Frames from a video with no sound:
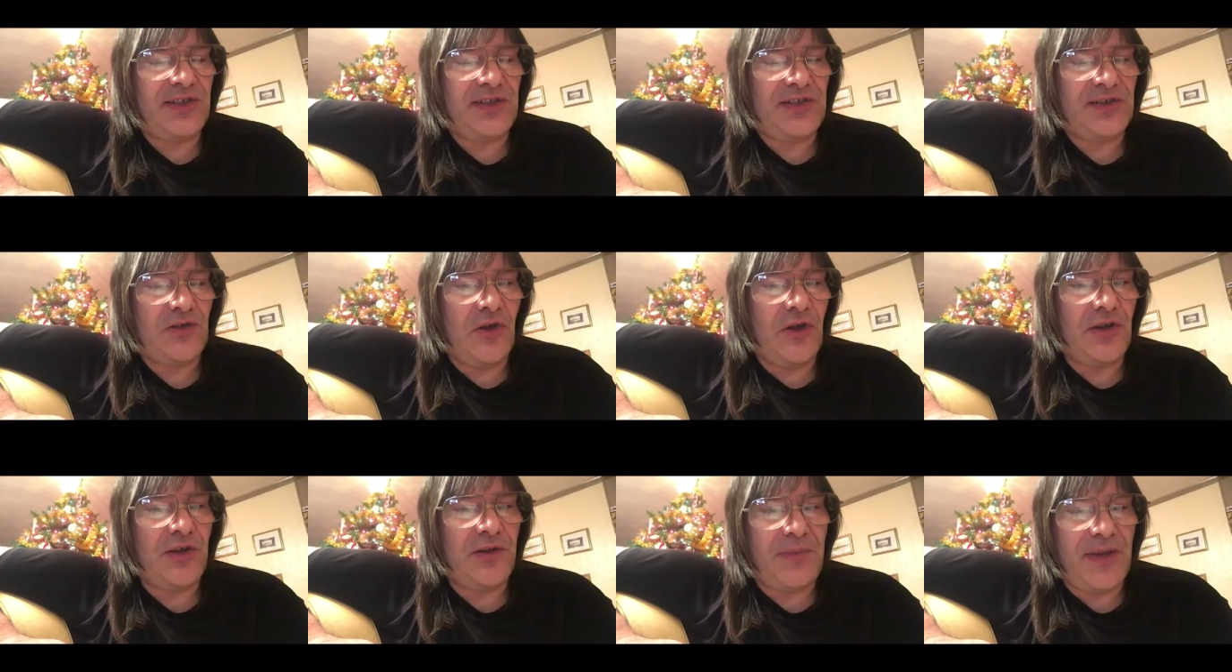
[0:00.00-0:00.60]
the
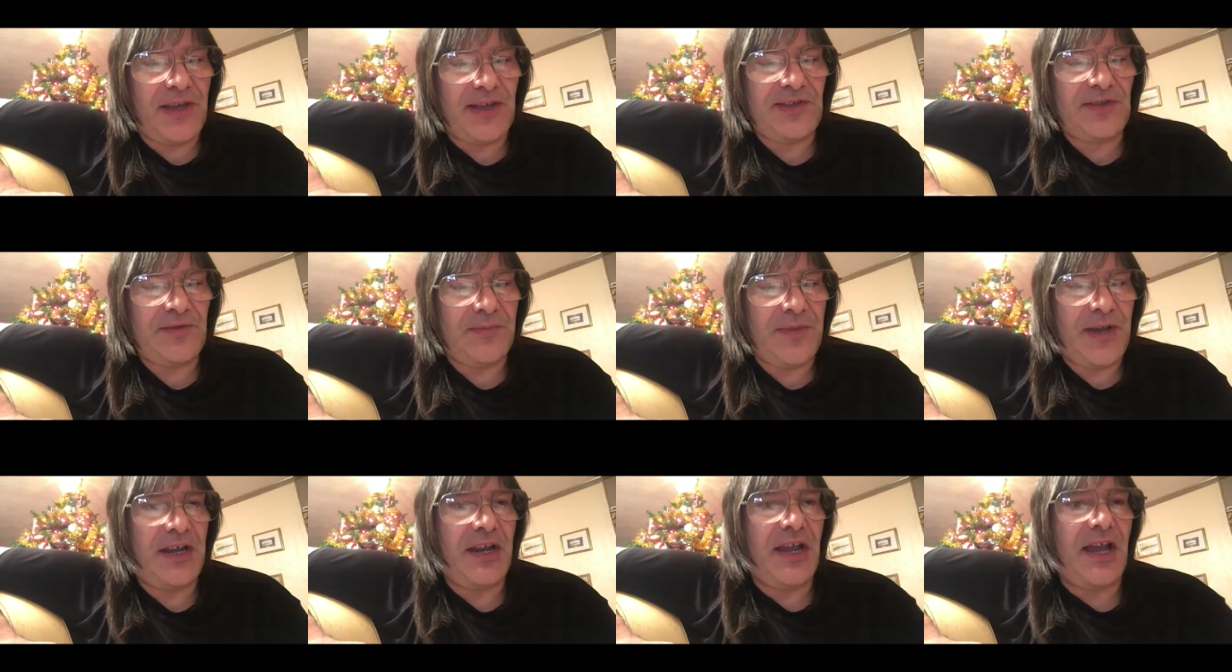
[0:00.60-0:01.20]
song the best of
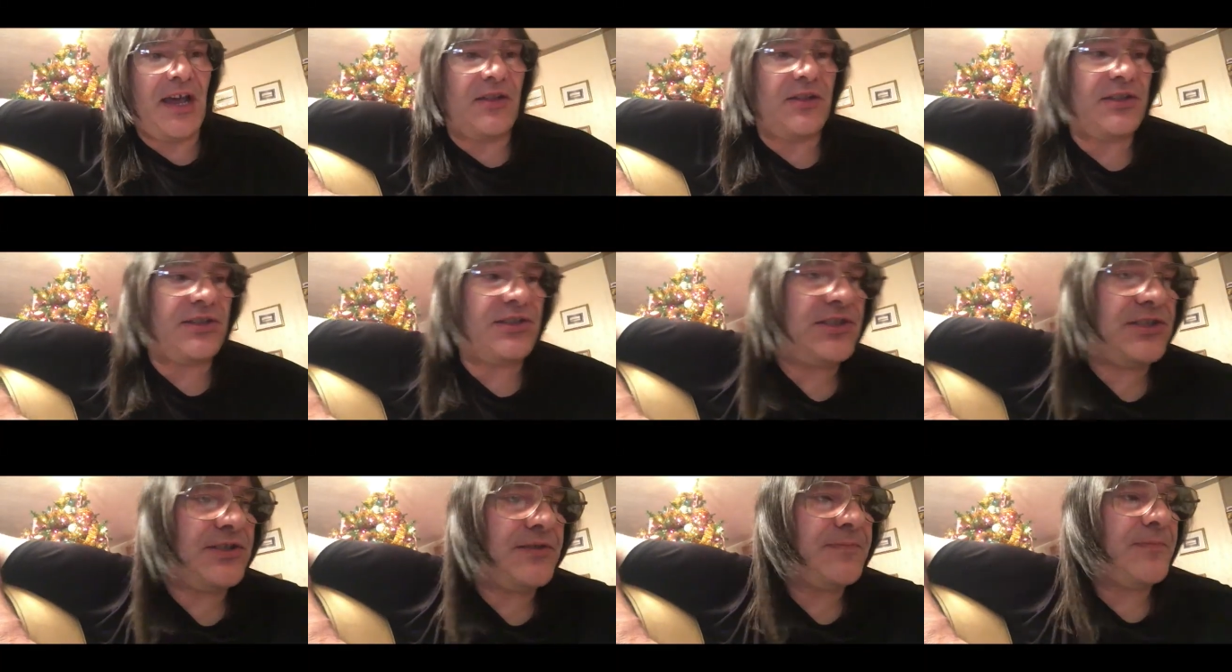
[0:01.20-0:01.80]
my
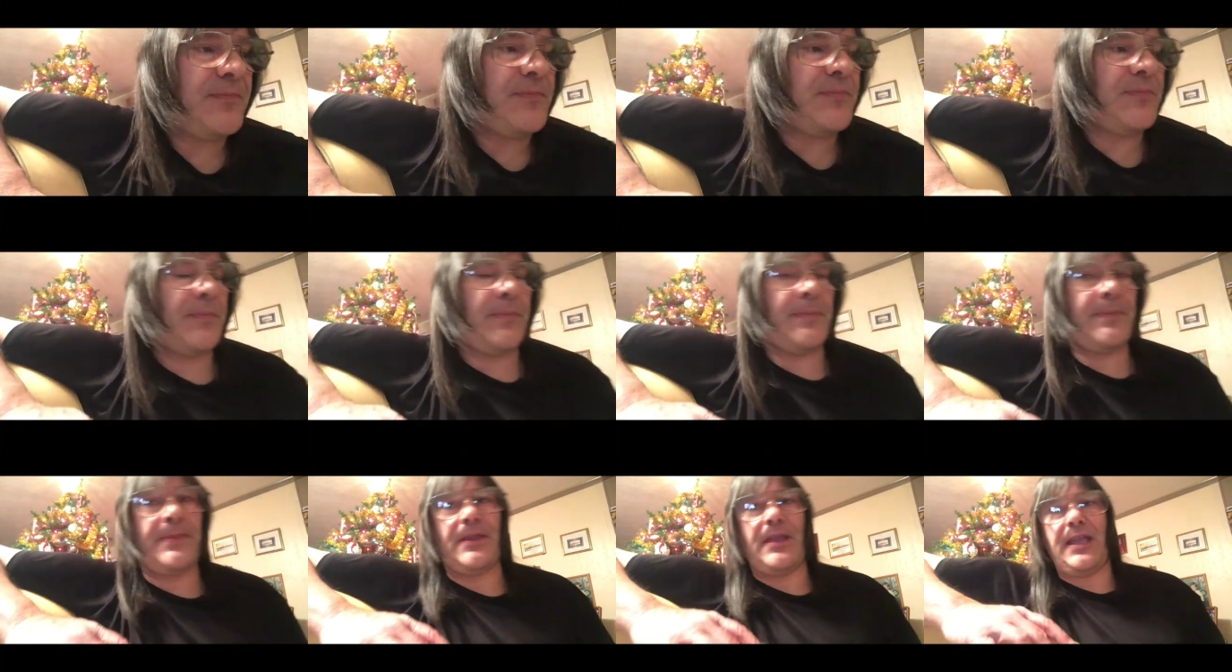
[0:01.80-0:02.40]
knowledge,
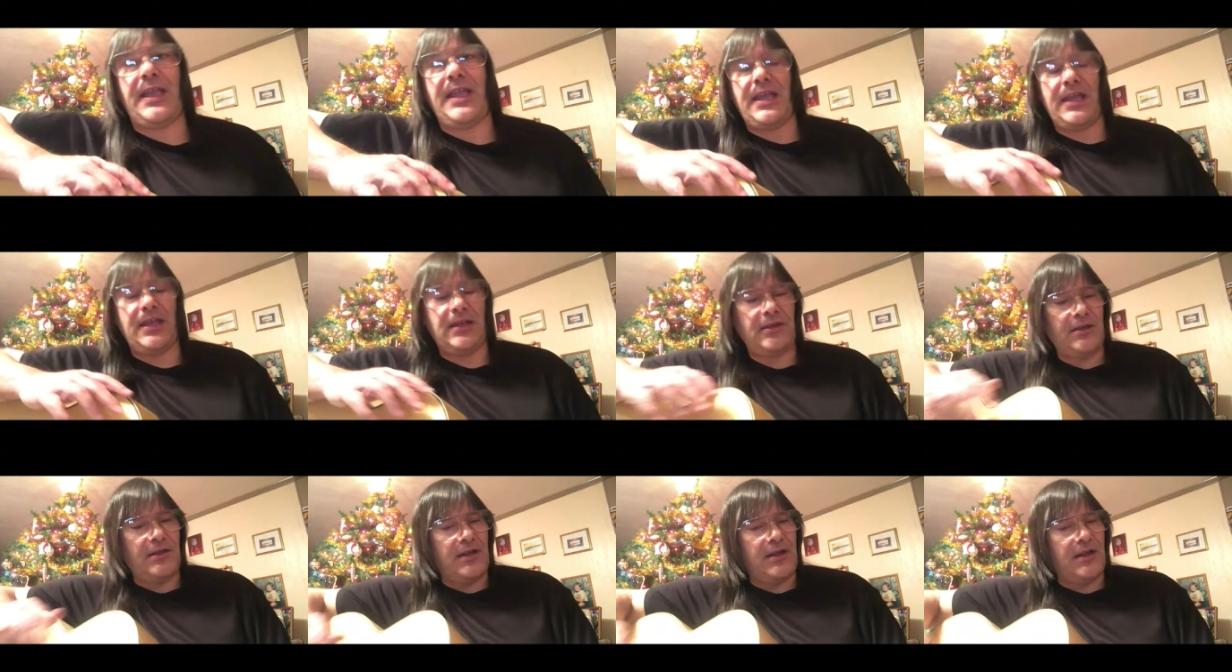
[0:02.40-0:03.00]

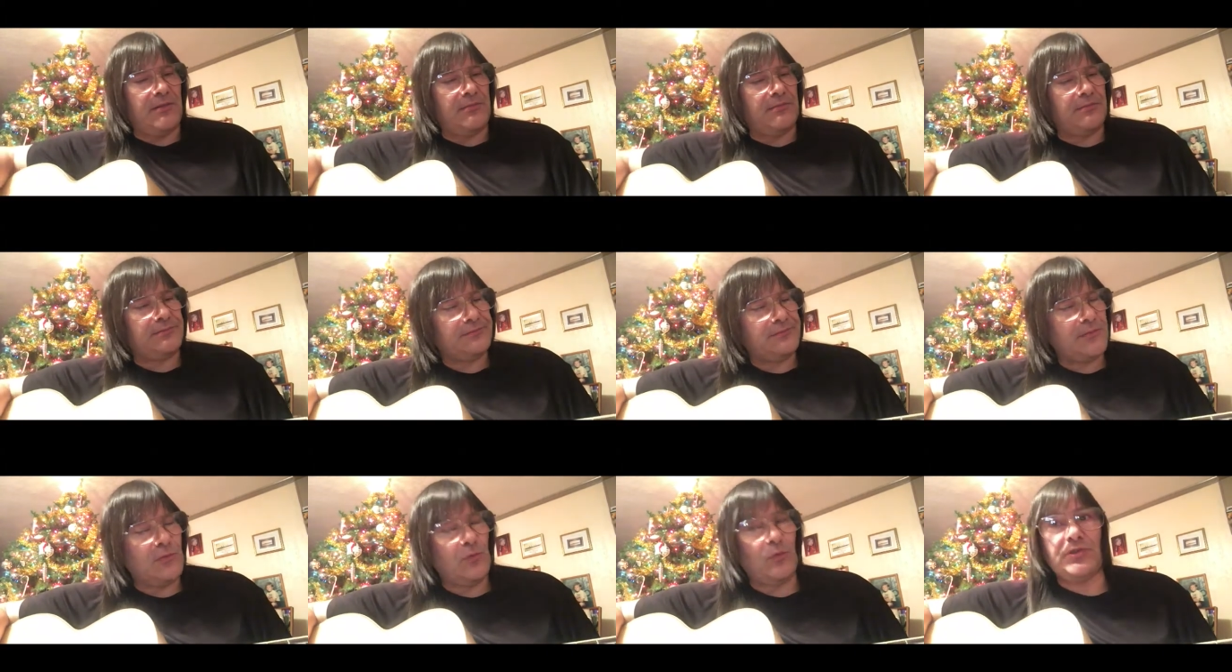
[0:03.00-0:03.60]
and um,
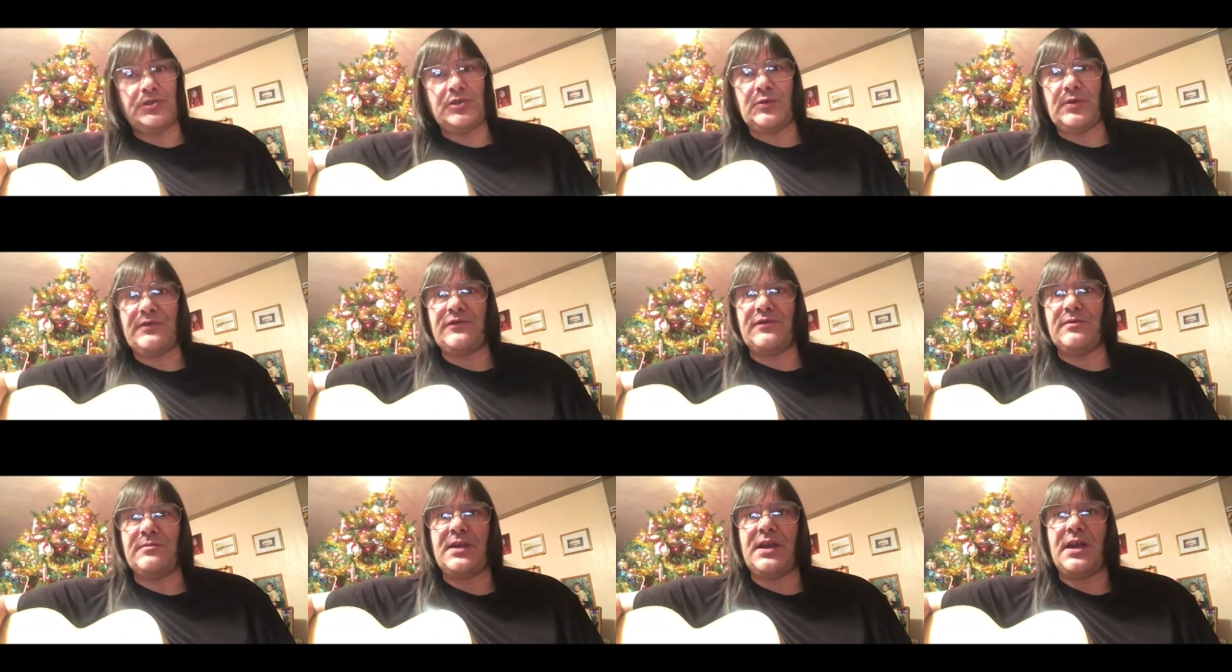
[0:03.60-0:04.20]
we'll do it
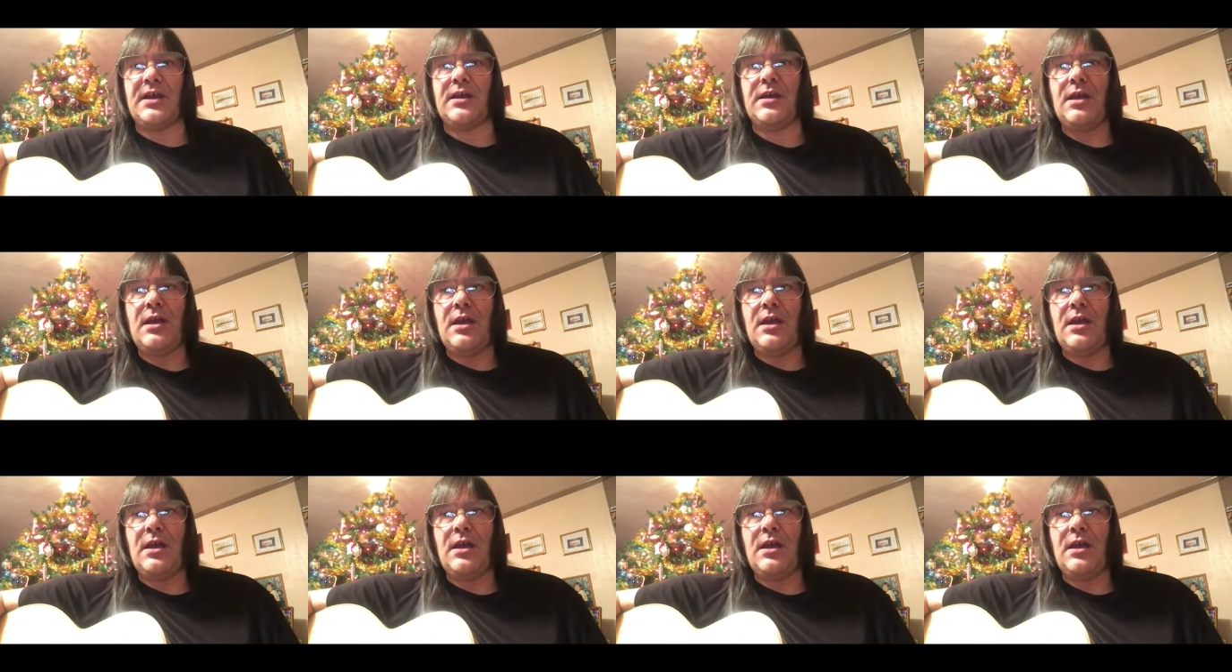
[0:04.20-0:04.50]
from there.